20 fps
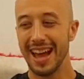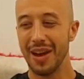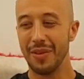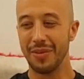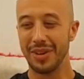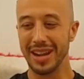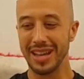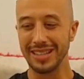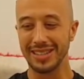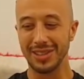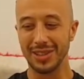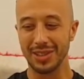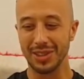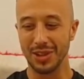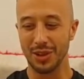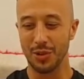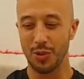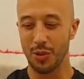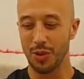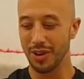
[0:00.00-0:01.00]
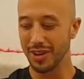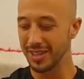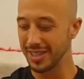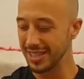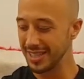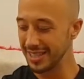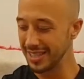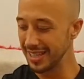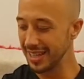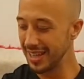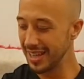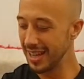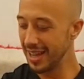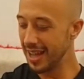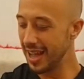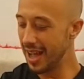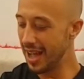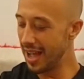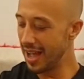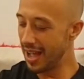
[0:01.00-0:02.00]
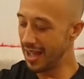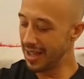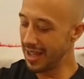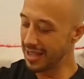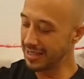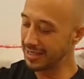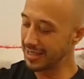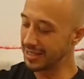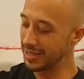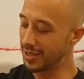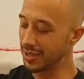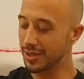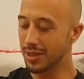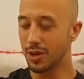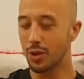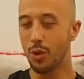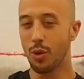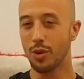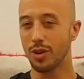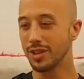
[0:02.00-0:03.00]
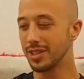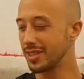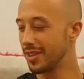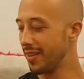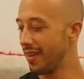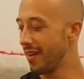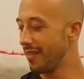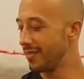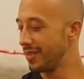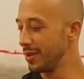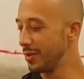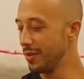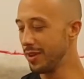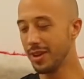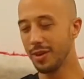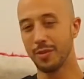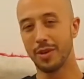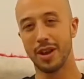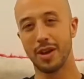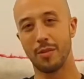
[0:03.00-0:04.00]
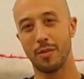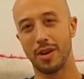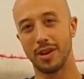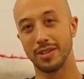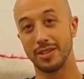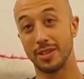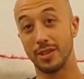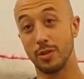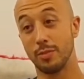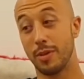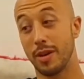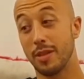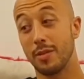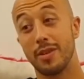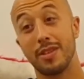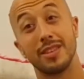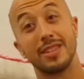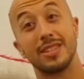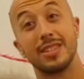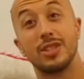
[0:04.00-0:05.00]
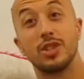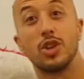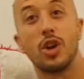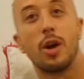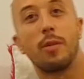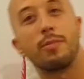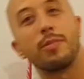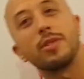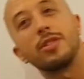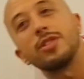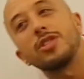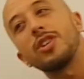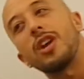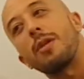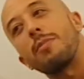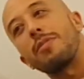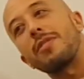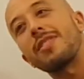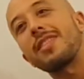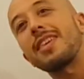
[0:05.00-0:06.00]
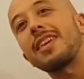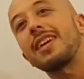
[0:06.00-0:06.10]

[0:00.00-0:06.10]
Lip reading: when I took the course, as I took the course of doing what I wanted to do, by the way, this is Chomper. Chomper's